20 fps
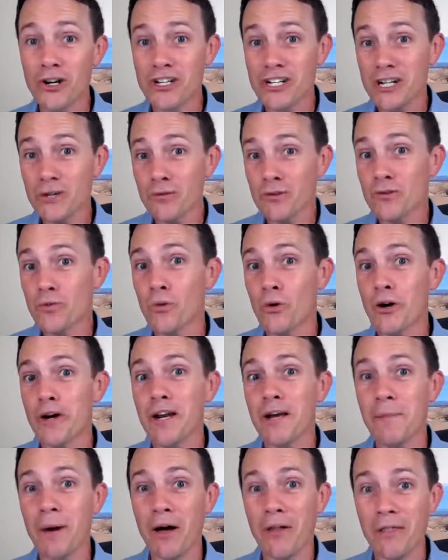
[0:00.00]
she was worried
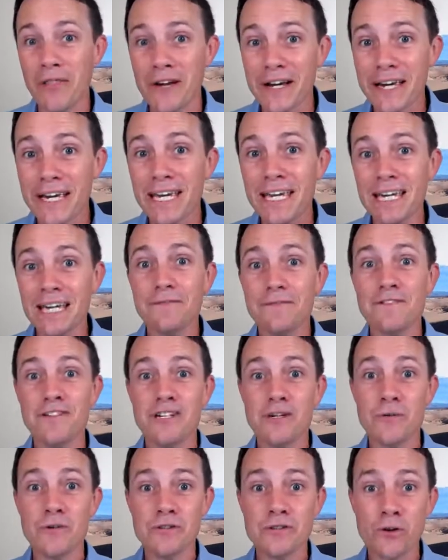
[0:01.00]
about the gift
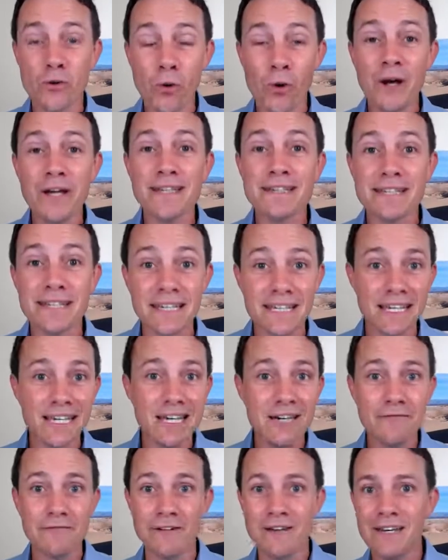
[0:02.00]
she was going to
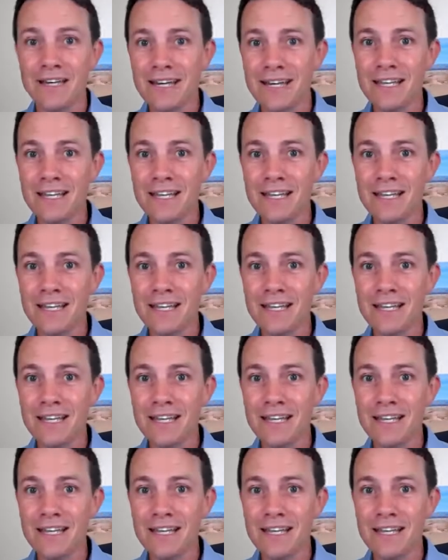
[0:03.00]
give.